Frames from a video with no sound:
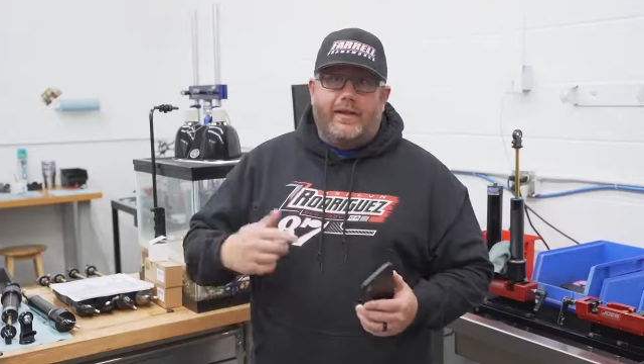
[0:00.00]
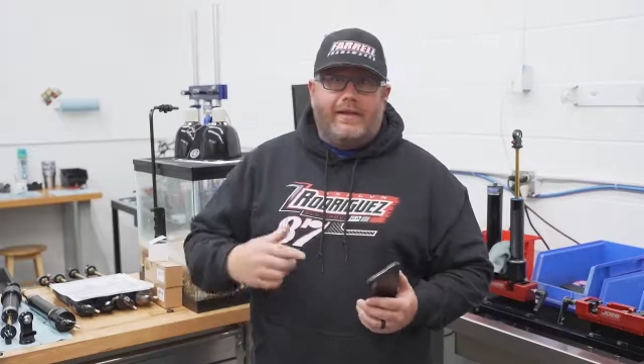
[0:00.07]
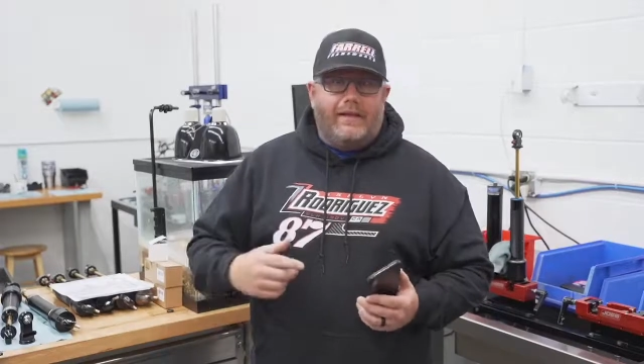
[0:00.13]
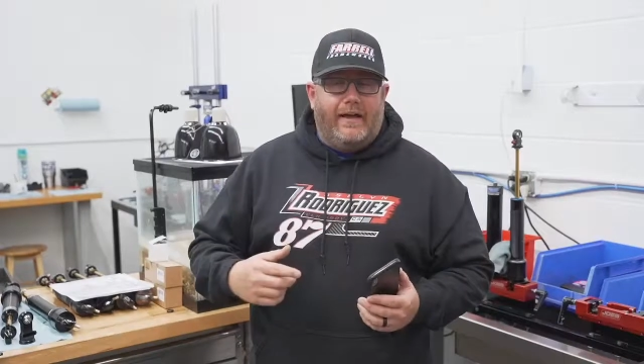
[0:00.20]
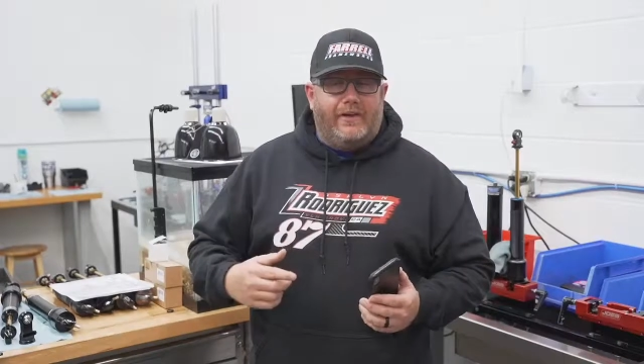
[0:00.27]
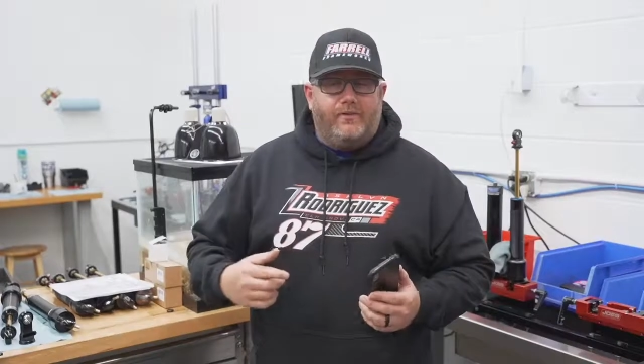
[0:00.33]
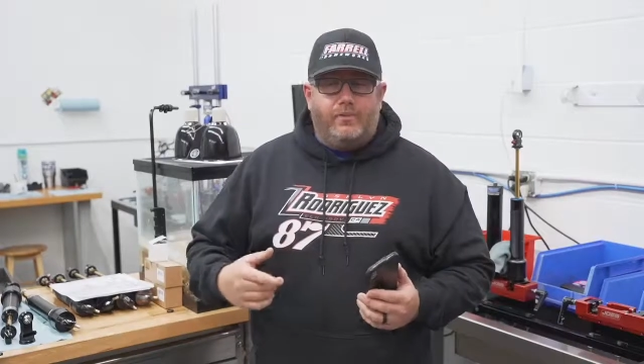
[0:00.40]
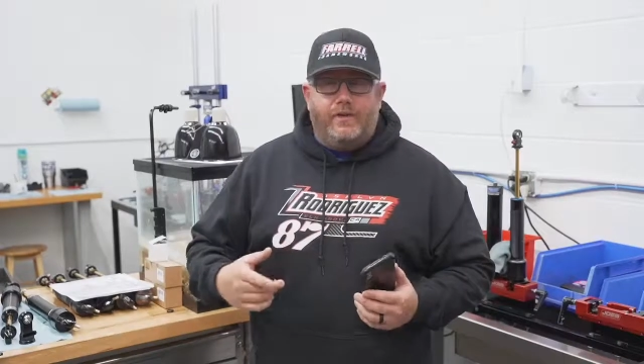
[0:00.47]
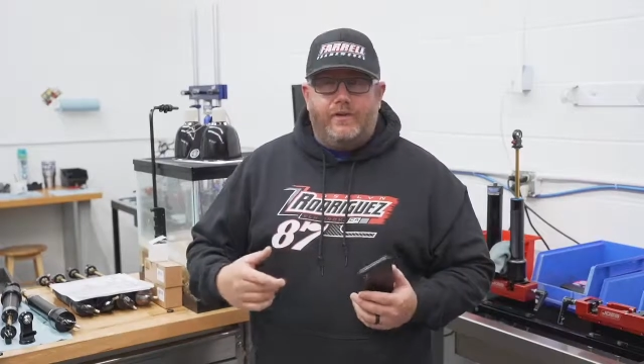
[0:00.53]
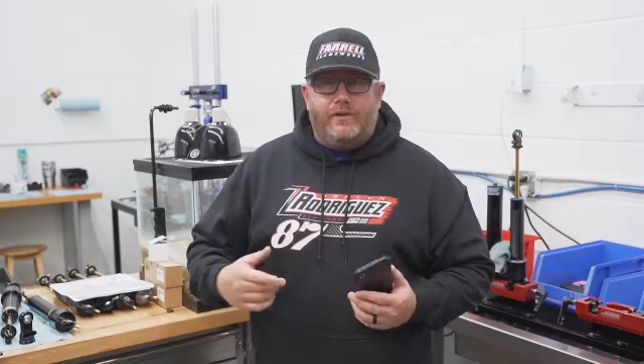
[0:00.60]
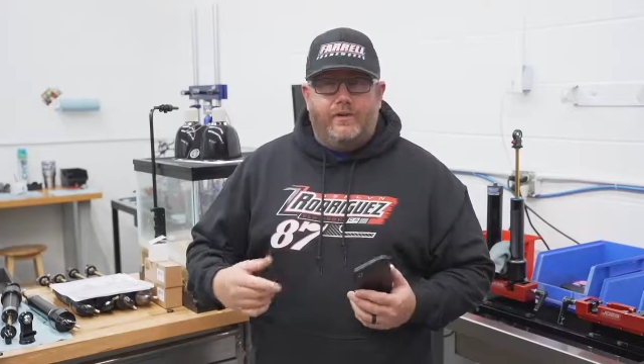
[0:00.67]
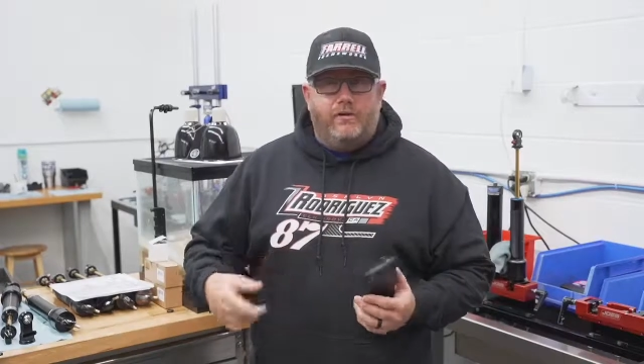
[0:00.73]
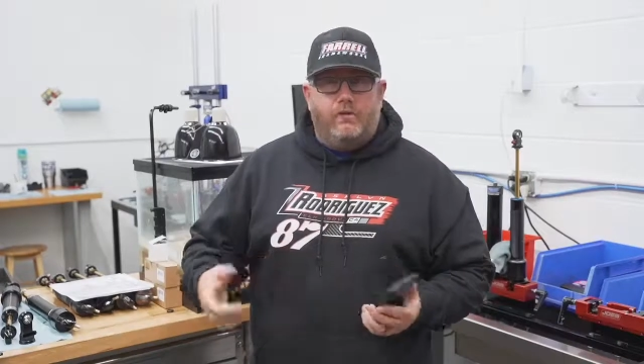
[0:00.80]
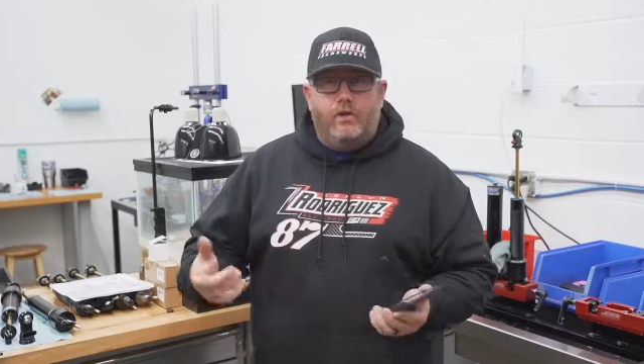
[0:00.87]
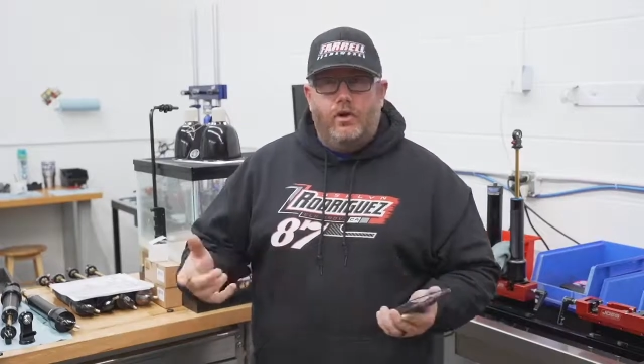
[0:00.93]
like last
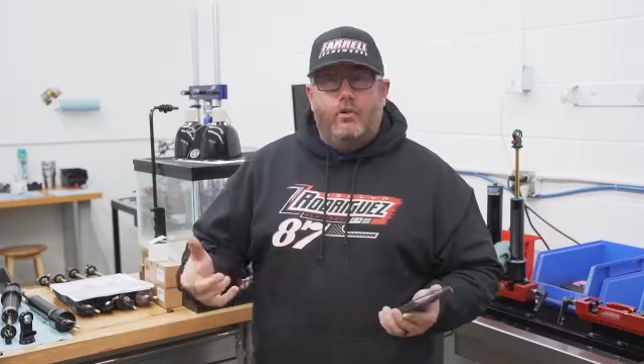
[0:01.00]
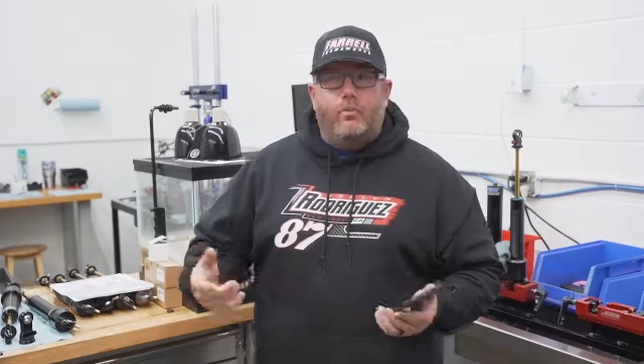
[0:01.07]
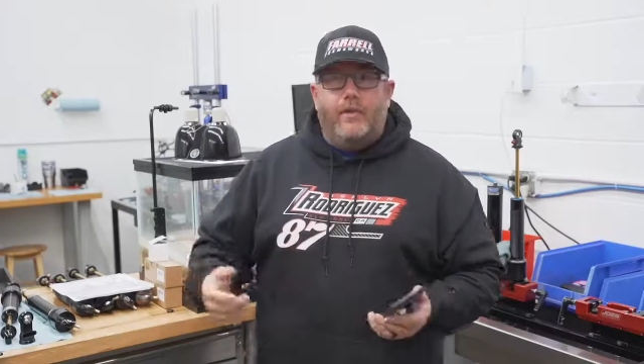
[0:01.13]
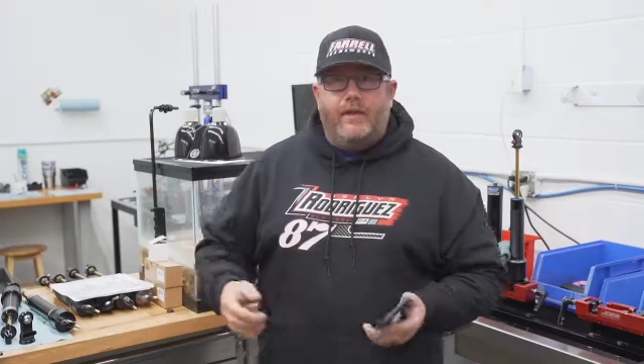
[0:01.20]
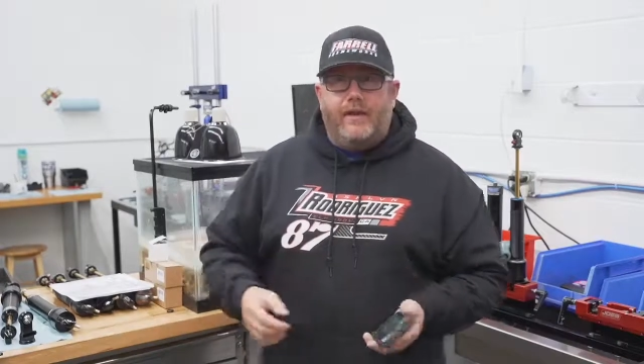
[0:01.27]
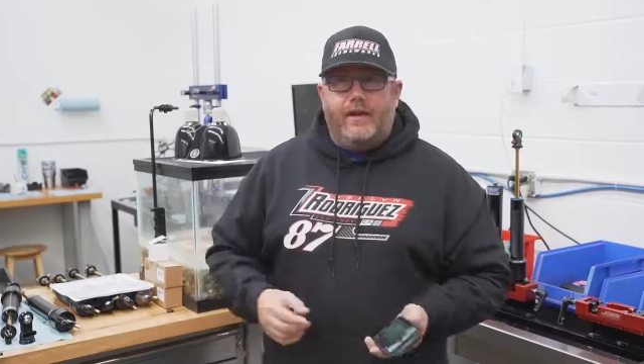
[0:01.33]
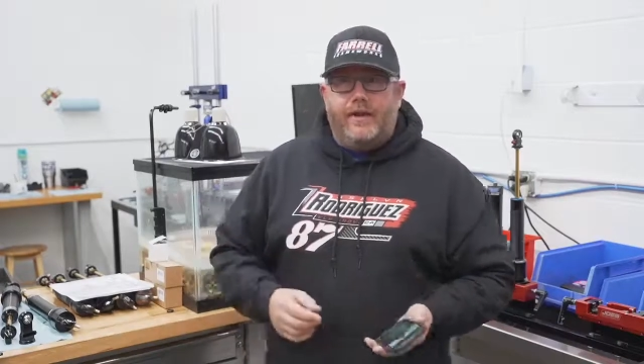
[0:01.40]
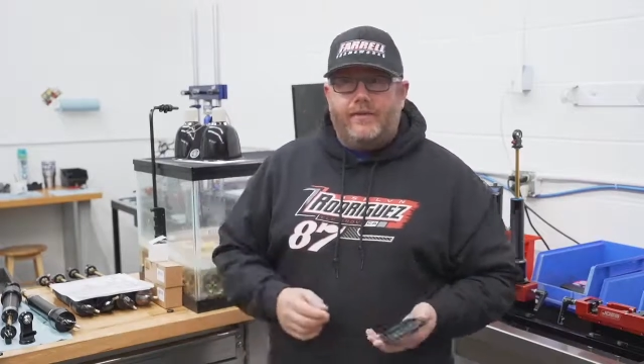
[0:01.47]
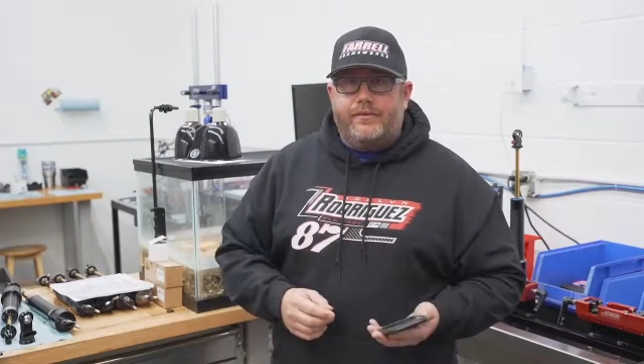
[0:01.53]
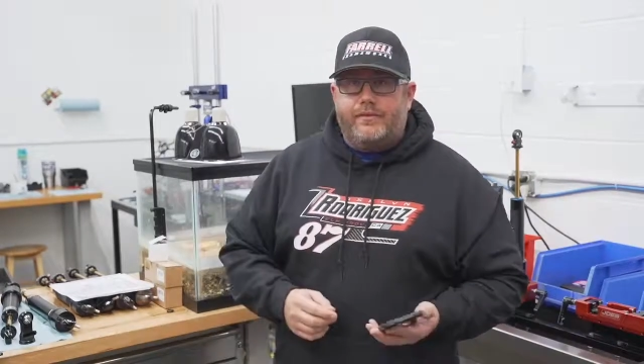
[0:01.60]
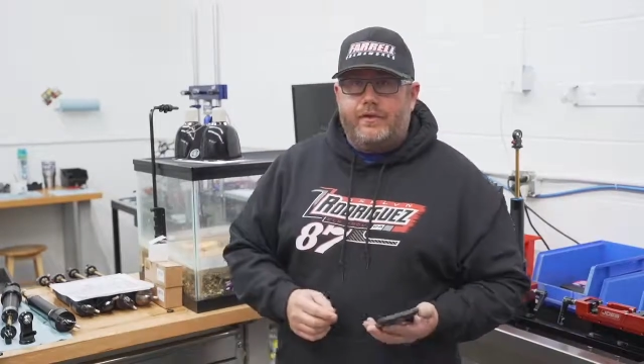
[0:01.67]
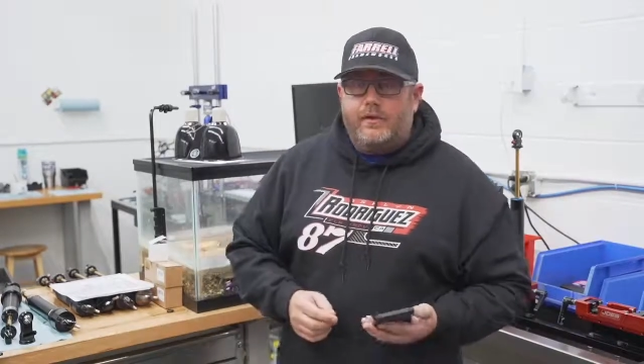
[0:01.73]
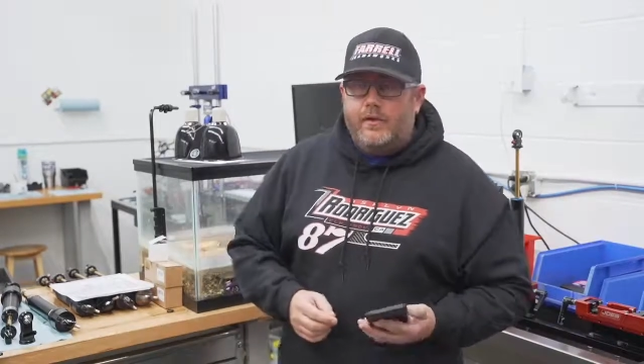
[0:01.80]
week's, I'll open the next